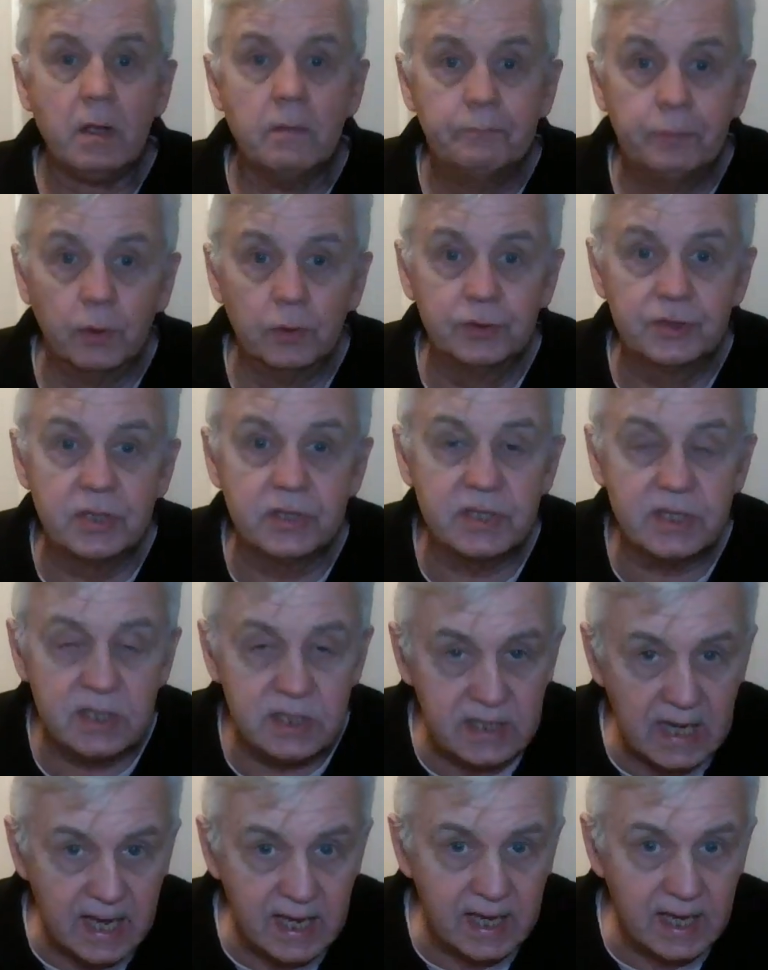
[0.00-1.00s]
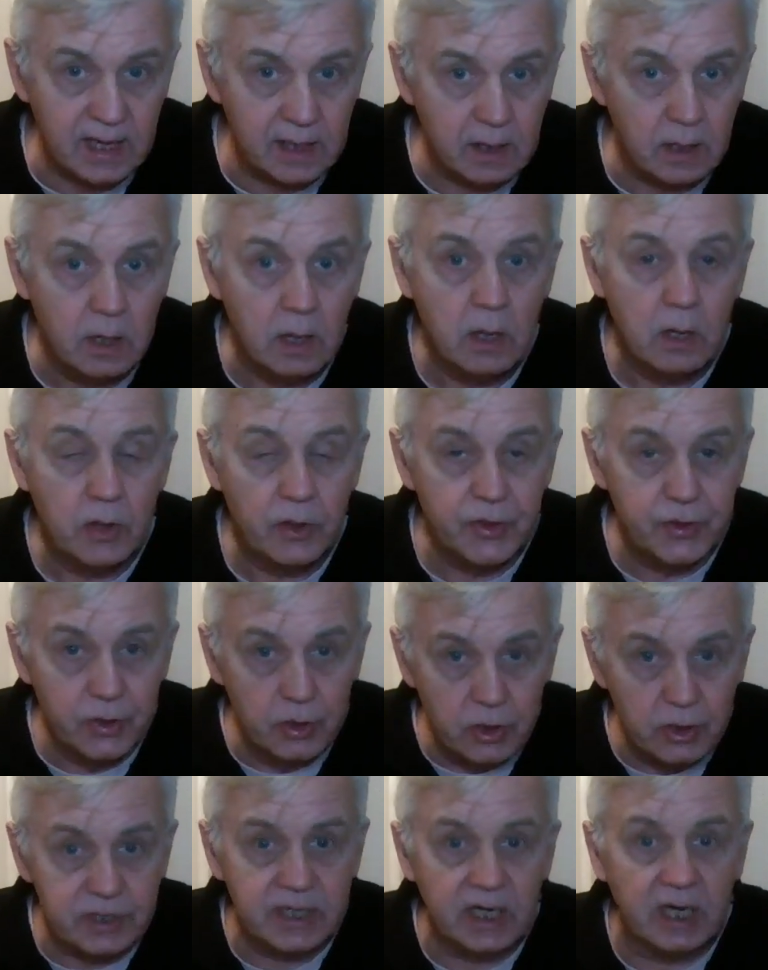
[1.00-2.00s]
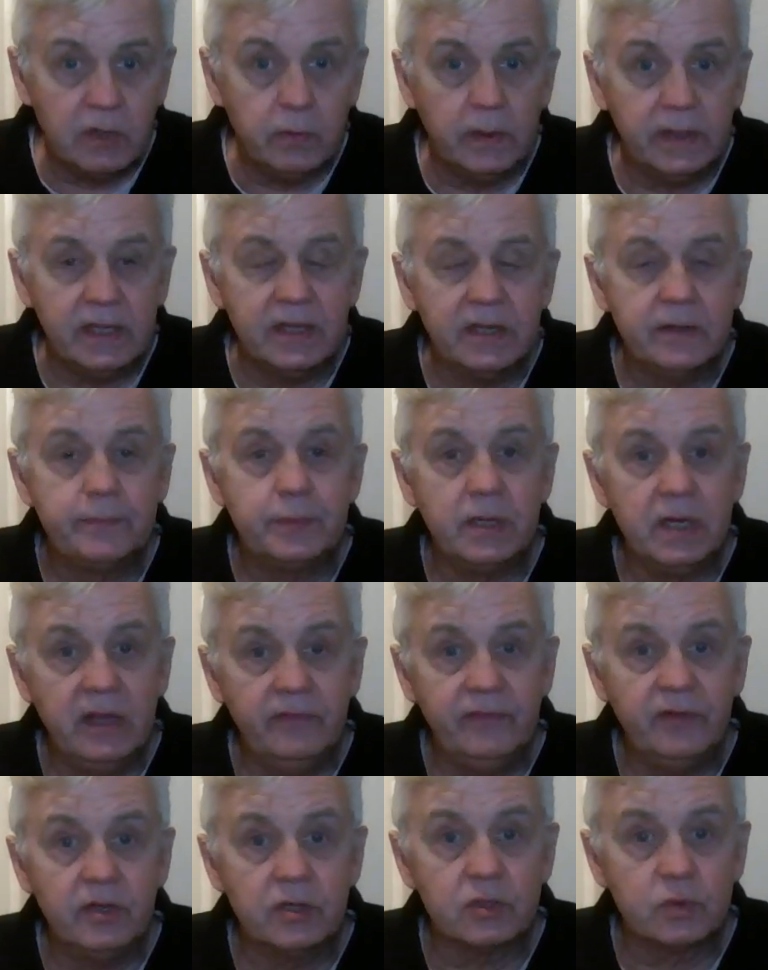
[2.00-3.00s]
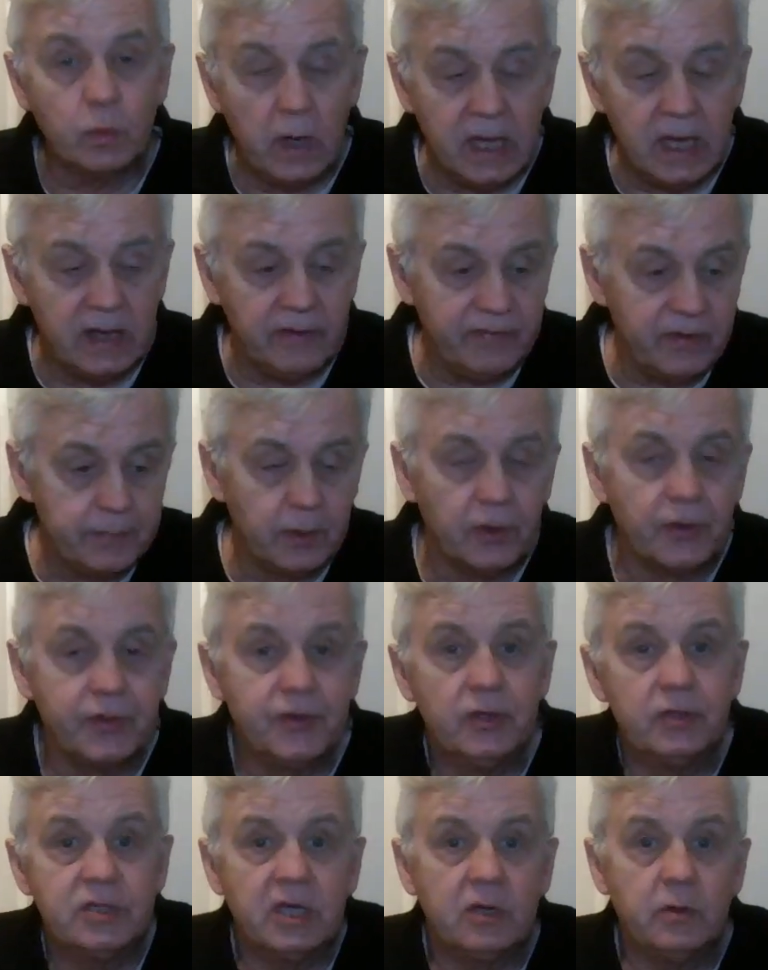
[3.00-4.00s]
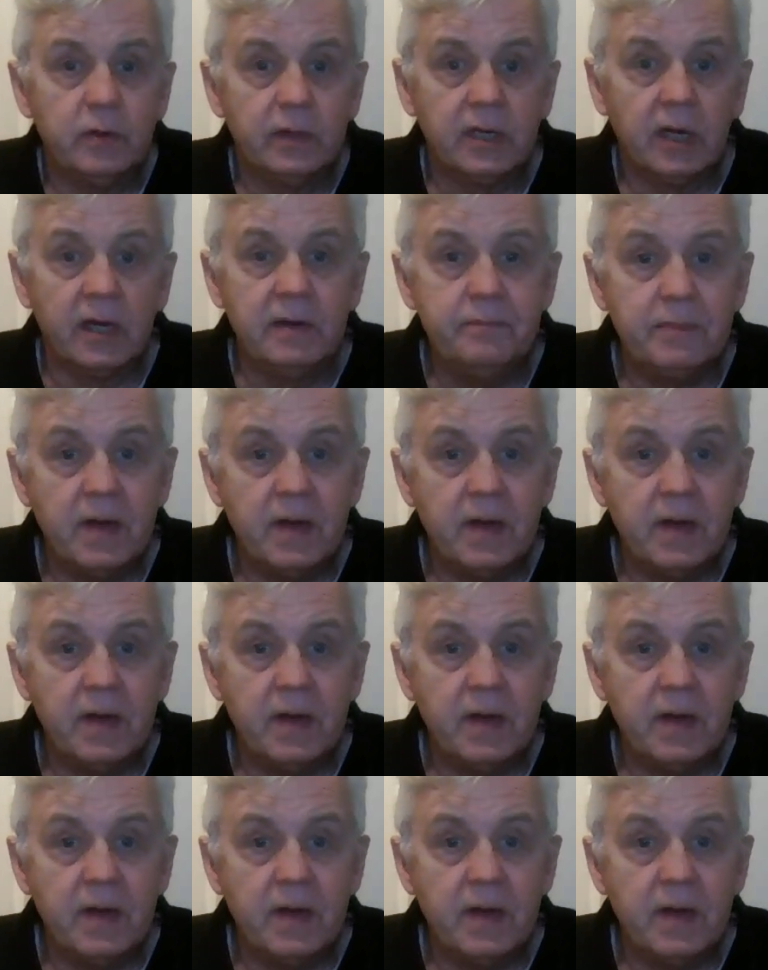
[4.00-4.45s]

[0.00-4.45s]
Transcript: punters are staking 30 quid in the previous week. If you put 30 quid on in